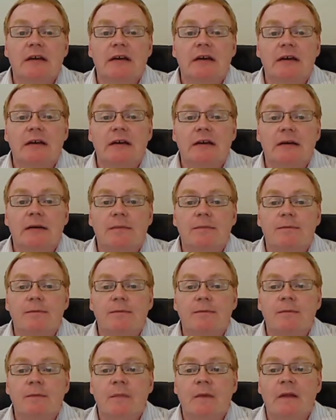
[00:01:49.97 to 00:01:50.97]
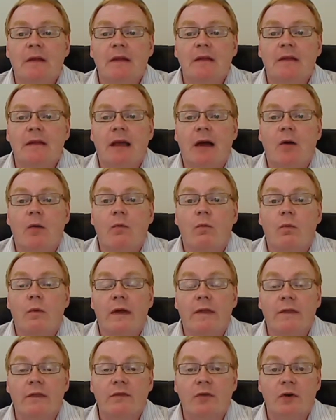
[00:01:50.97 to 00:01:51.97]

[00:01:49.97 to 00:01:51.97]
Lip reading: Now, when the